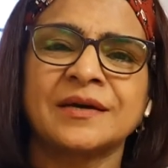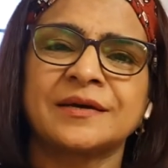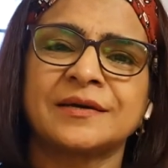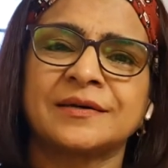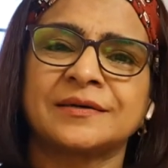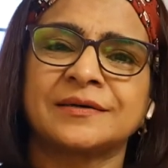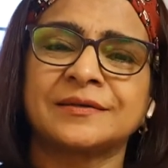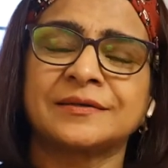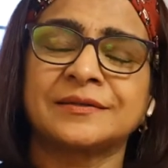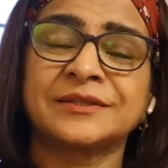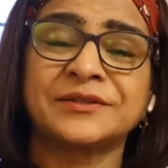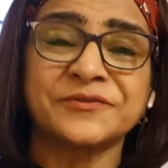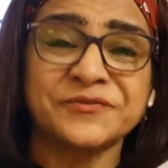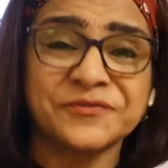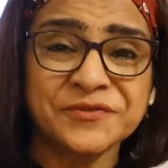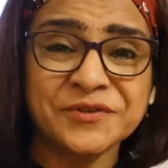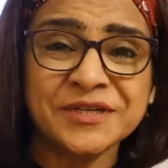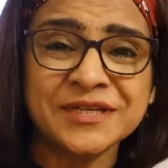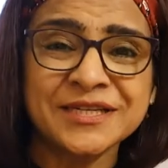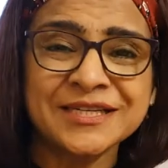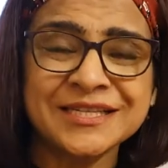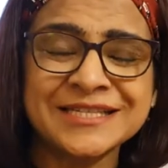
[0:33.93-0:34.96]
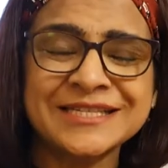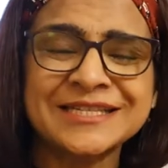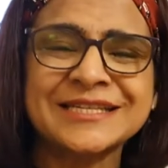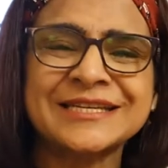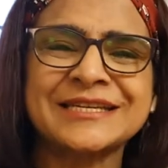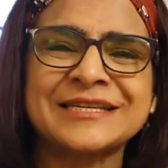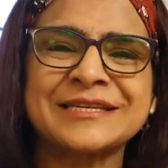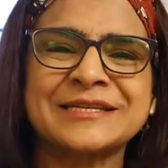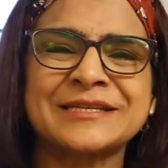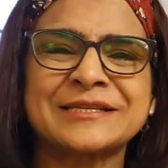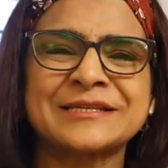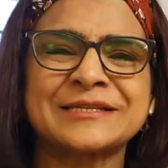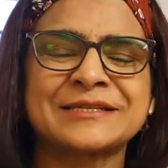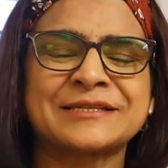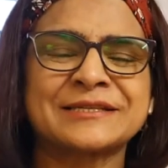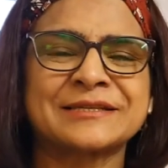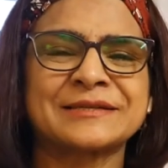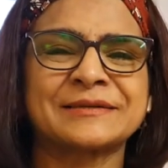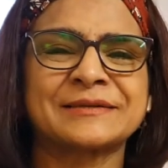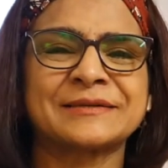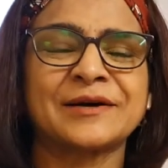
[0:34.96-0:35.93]
The first
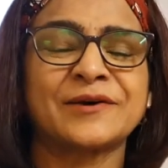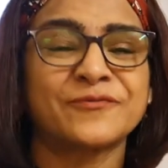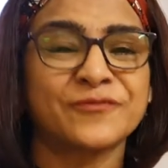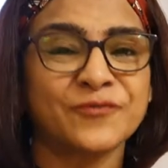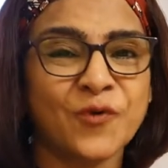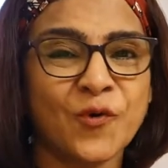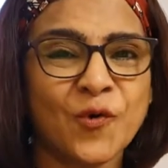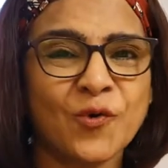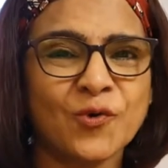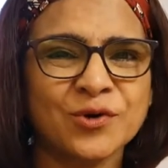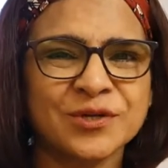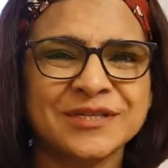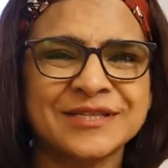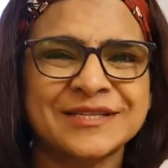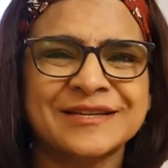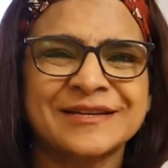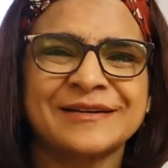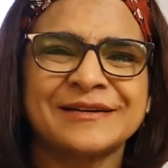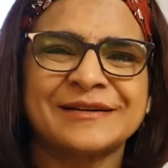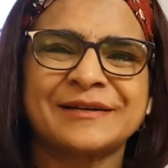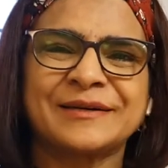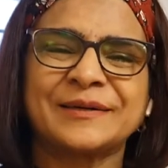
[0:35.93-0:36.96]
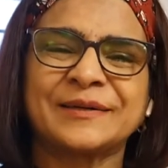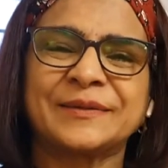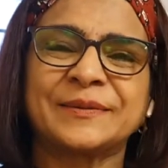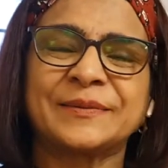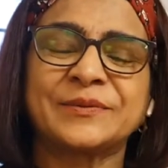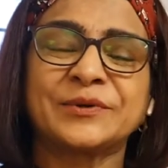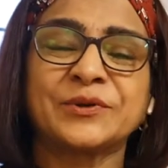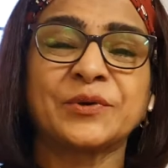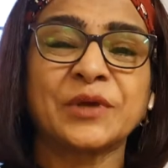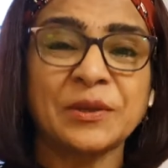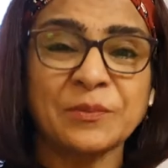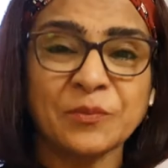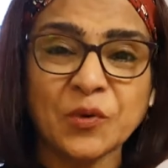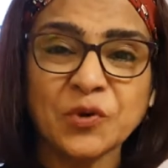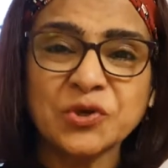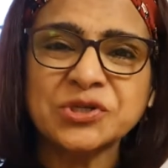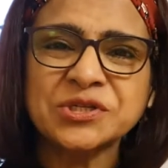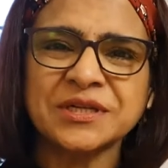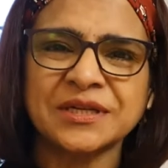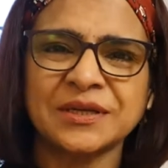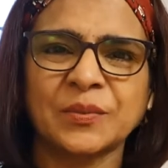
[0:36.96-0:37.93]
is,
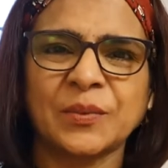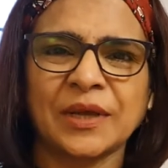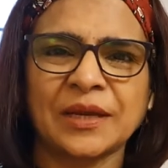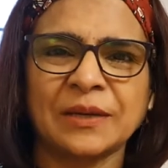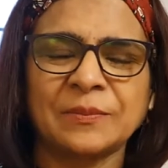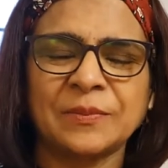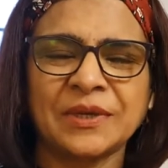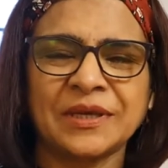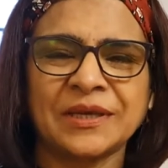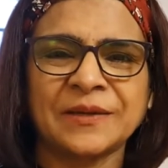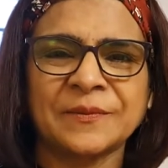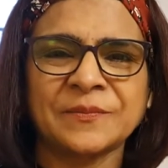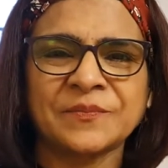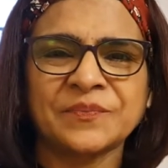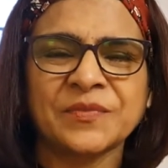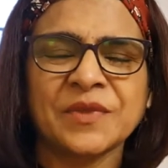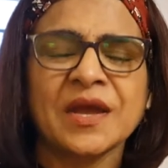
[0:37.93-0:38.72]
emotional well-being.